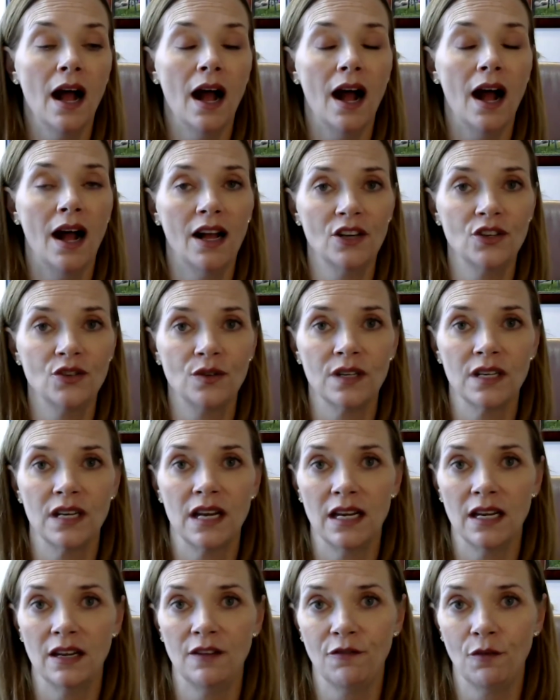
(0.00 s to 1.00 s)

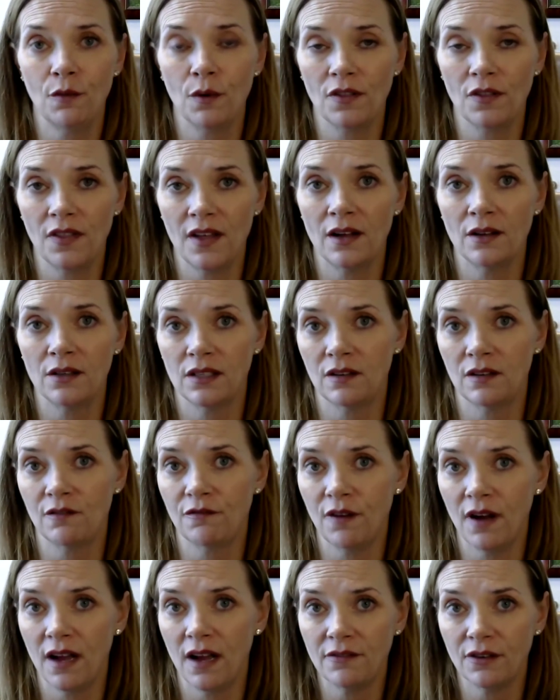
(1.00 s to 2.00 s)

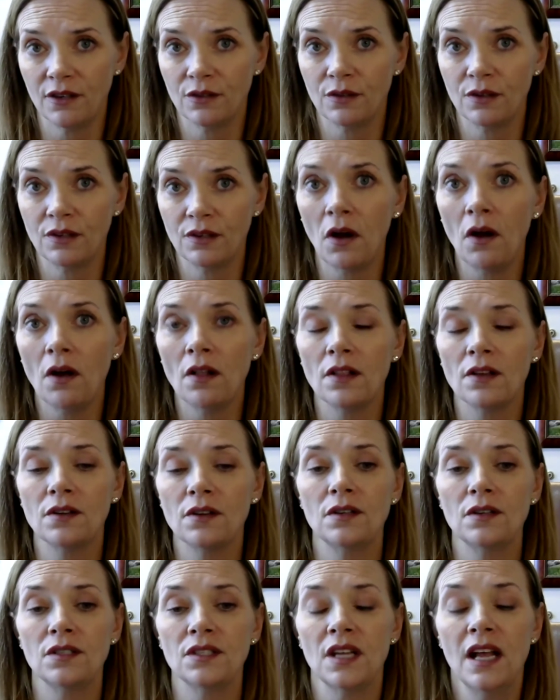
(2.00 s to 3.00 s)

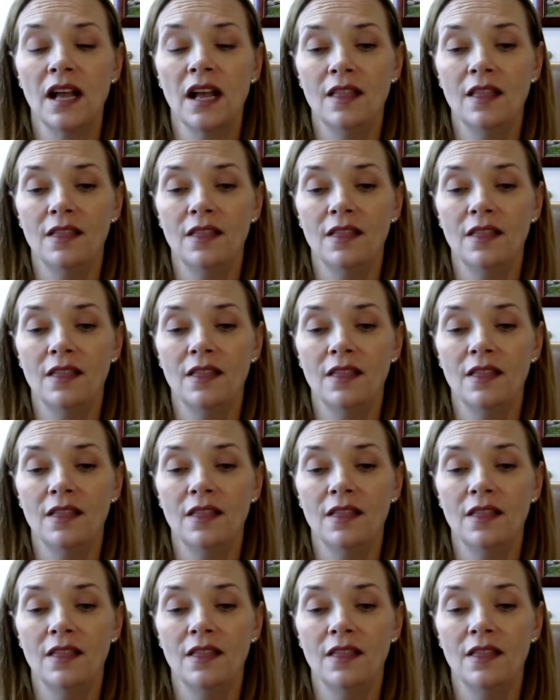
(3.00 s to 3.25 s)
$184,500,